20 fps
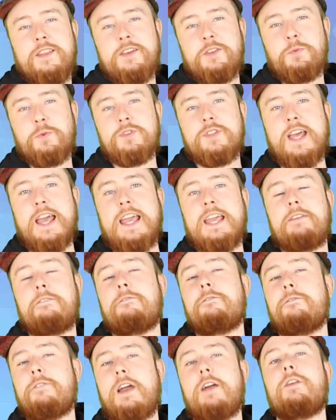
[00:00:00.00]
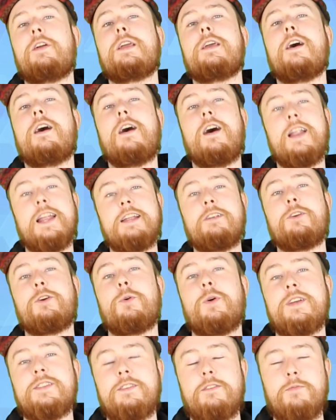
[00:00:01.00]
This was a very highly
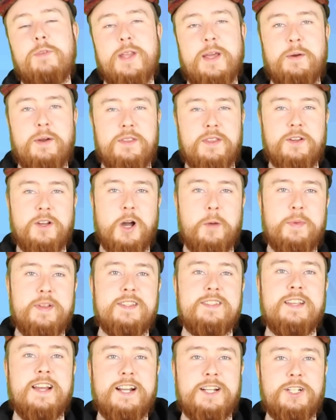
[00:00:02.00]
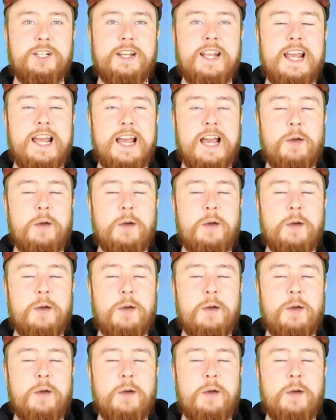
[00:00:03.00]
requested video in the comments section,